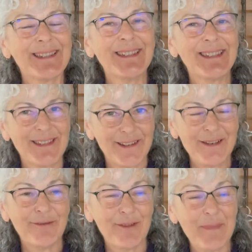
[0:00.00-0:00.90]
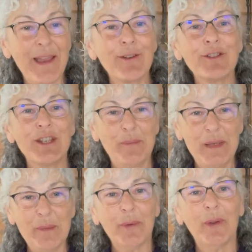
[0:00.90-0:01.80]
to study from energy
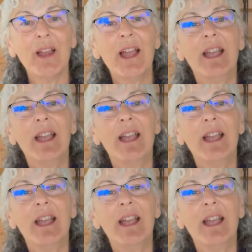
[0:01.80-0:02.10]
people,